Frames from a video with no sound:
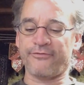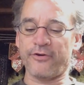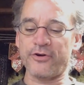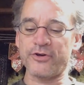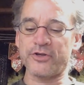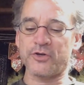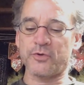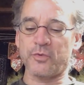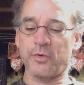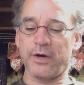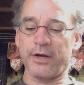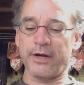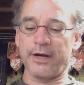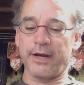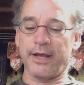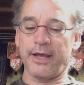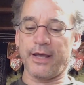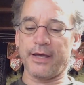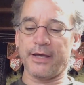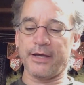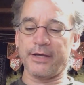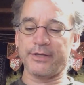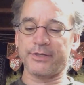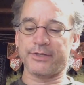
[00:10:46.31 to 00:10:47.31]
first one
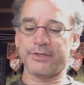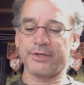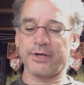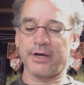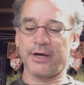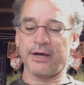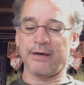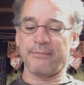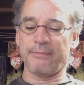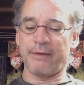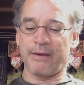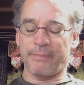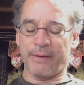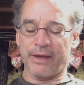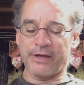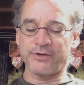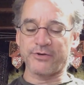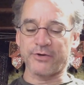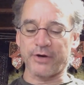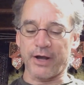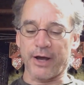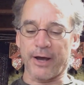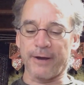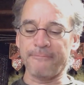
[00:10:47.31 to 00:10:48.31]
is my
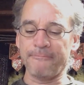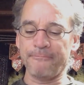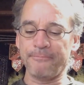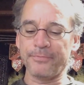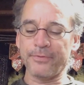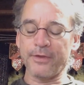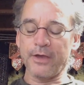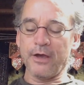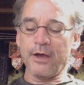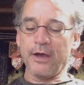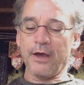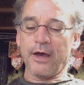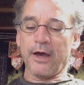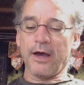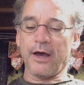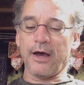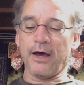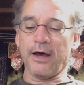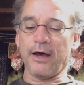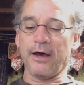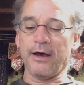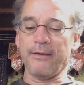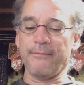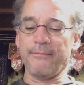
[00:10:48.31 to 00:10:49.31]
Patreon.
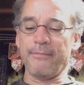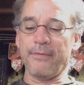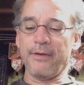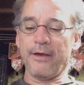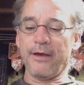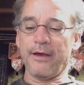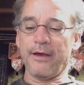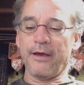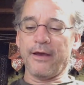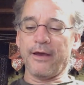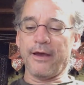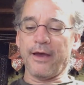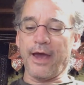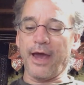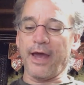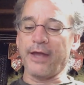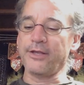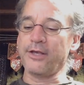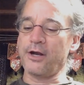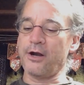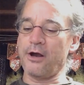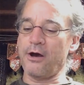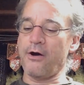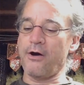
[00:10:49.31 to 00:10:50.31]
And,
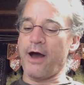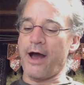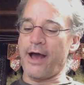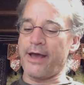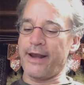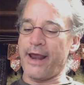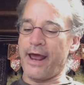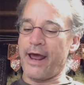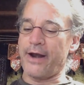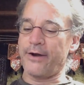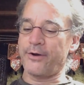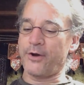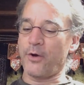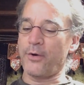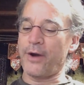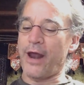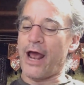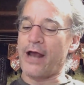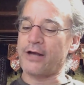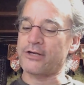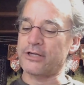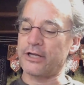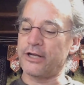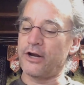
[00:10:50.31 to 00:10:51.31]
I don't
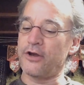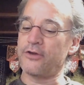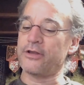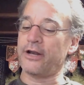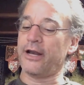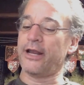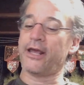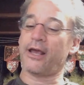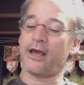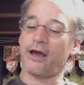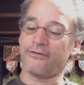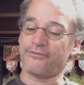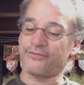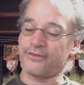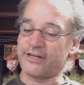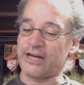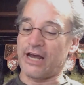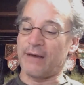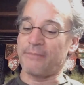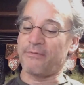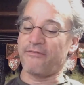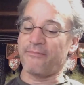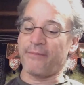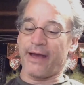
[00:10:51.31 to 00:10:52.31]
actually know the link off the
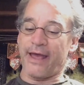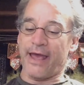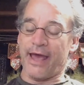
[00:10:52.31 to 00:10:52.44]
top of my